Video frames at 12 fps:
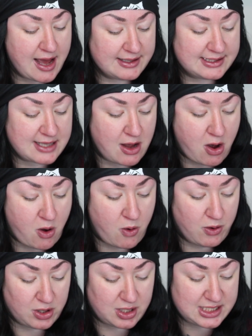
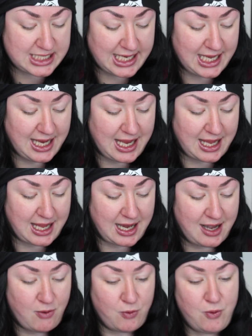So digging
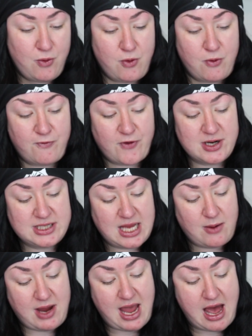in, ooh, first
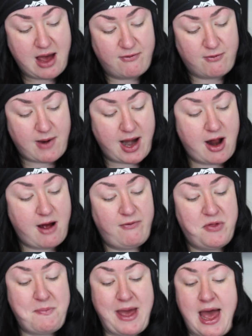thing we have right
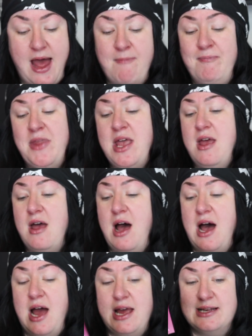off the bat
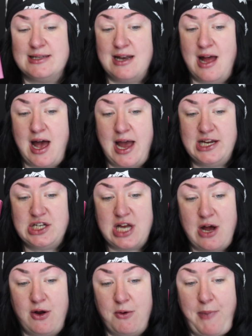is an
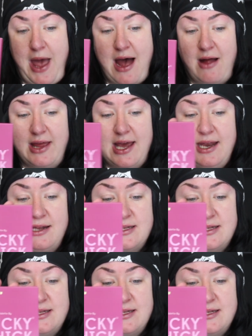eyeshadow palette.